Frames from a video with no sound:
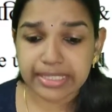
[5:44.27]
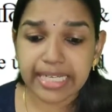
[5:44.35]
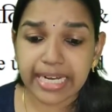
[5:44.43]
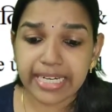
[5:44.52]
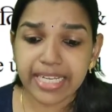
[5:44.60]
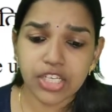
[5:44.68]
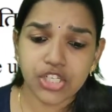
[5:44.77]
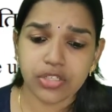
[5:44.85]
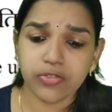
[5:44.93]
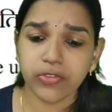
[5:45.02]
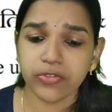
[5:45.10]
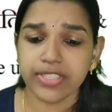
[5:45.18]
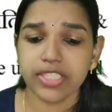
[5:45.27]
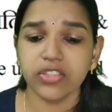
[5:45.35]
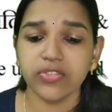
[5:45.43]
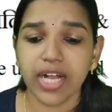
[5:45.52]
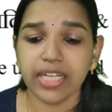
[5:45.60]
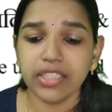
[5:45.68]
conditions such
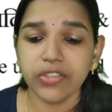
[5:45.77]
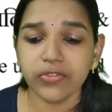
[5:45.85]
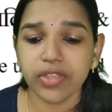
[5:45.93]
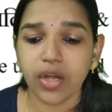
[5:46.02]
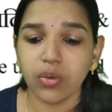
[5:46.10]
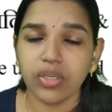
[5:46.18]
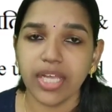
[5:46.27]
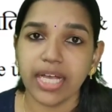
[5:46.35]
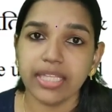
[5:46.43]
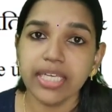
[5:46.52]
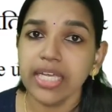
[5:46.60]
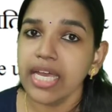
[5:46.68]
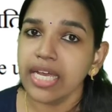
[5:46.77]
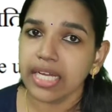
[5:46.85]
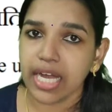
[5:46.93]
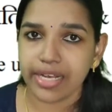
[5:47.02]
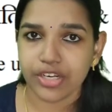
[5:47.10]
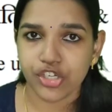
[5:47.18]
as Adhisthaulya, Adhi
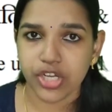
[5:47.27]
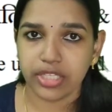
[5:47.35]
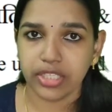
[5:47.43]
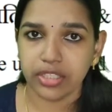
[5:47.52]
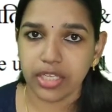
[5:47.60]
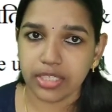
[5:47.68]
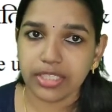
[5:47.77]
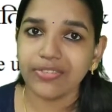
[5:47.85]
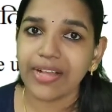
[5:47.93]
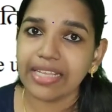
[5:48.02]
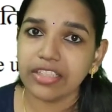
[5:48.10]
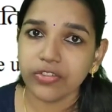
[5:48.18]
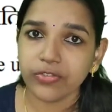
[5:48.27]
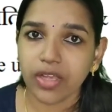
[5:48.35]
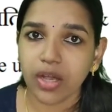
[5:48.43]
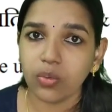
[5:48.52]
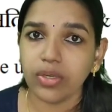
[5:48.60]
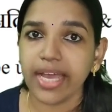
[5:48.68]
Karshyadi. That is,
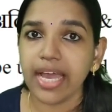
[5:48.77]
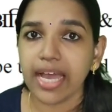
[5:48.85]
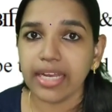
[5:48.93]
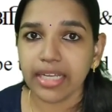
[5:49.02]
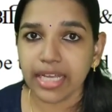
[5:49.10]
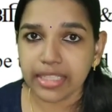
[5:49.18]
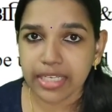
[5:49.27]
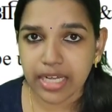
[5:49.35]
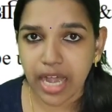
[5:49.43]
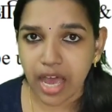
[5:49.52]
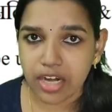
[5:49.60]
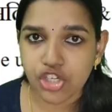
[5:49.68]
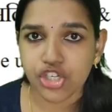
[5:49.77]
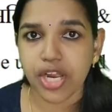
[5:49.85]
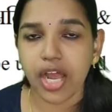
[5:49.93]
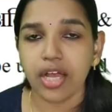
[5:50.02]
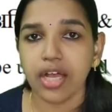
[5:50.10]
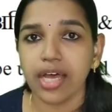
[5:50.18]
Adhisthaulya and Adhi
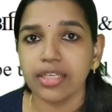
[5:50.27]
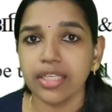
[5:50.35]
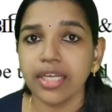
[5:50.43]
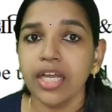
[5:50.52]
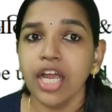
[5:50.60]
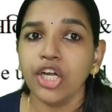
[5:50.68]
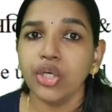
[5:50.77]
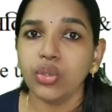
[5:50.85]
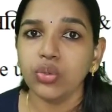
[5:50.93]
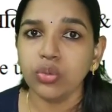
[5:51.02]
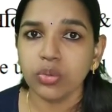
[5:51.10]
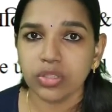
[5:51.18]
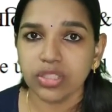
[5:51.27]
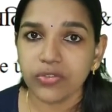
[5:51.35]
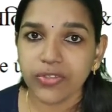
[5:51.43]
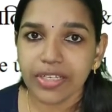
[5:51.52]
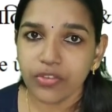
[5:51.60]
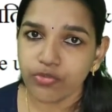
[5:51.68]
Karshya are the two
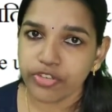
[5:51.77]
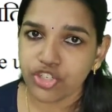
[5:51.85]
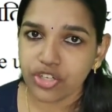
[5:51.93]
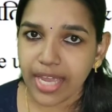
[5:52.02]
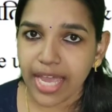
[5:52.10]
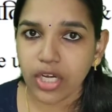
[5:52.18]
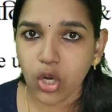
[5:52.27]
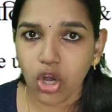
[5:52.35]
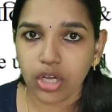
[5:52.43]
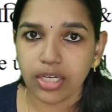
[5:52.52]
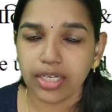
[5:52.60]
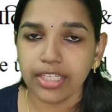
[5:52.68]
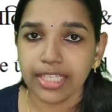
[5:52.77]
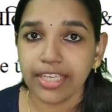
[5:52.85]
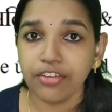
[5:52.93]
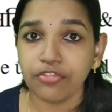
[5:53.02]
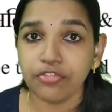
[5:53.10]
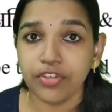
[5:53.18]
results which can occur
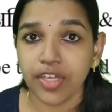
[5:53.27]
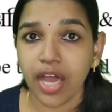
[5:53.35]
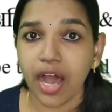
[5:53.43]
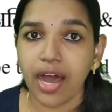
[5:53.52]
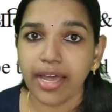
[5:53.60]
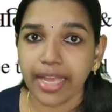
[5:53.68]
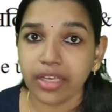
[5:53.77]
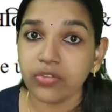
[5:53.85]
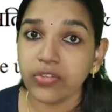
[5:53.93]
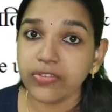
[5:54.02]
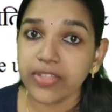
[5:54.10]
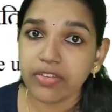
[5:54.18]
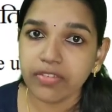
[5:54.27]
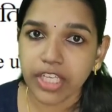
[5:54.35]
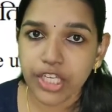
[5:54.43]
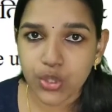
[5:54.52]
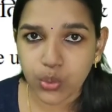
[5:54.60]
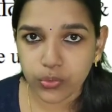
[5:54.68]
if we are
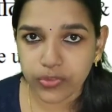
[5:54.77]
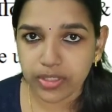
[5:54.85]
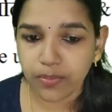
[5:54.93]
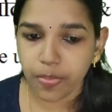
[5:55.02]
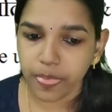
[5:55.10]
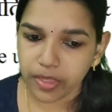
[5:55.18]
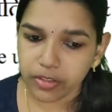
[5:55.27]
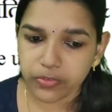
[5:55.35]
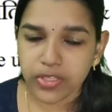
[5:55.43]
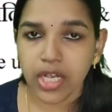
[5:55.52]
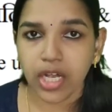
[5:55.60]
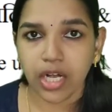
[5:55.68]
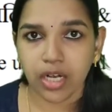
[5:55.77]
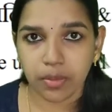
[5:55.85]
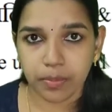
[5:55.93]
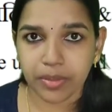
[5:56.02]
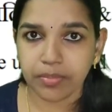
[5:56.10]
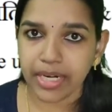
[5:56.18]
excessively using this
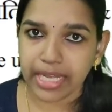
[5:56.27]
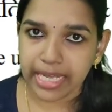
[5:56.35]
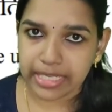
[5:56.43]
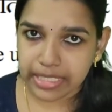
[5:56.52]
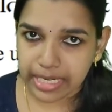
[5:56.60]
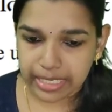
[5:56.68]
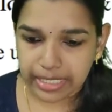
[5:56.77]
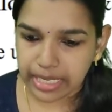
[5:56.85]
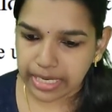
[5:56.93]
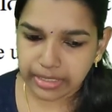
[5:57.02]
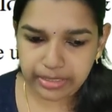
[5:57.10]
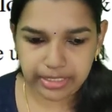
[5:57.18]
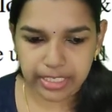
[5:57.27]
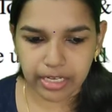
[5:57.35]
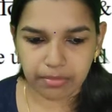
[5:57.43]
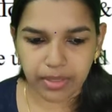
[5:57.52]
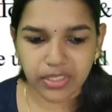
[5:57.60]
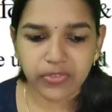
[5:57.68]
Brahmana and Lankhana
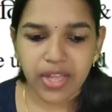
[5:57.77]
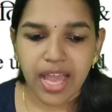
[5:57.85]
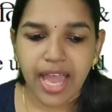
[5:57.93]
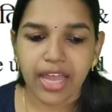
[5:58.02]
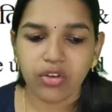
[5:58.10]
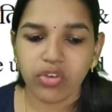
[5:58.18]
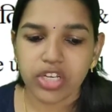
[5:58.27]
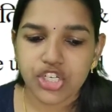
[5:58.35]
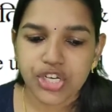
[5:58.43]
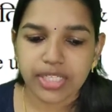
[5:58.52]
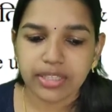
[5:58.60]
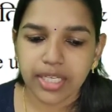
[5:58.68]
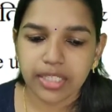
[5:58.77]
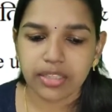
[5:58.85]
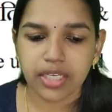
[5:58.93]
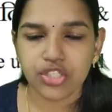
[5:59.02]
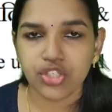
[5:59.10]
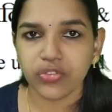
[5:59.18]
karmas. And Vakshyante
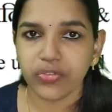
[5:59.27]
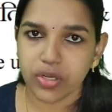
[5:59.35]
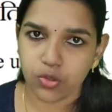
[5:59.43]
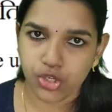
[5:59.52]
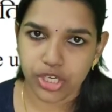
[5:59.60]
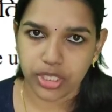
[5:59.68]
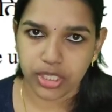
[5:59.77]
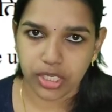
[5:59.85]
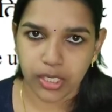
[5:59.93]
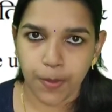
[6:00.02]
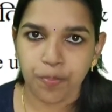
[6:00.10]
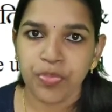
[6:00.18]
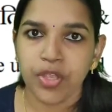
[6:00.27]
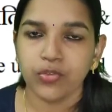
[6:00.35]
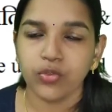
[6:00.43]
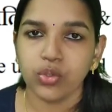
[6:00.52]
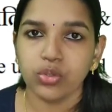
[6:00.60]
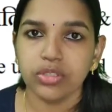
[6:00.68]
Techa Saushataha.
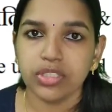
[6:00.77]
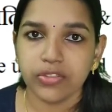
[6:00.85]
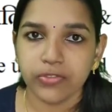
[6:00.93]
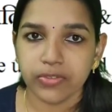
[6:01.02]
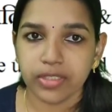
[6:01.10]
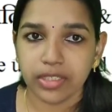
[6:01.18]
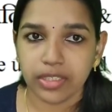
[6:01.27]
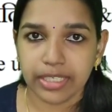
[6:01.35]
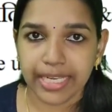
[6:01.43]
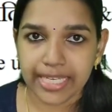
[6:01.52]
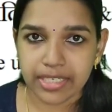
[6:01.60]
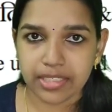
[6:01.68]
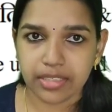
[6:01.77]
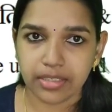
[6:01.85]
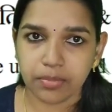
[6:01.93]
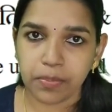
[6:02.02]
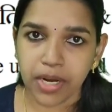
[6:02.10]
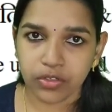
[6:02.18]
So this
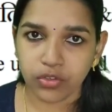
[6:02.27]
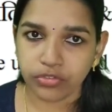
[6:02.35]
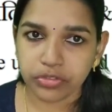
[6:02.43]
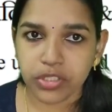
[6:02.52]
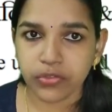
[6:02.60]
later part of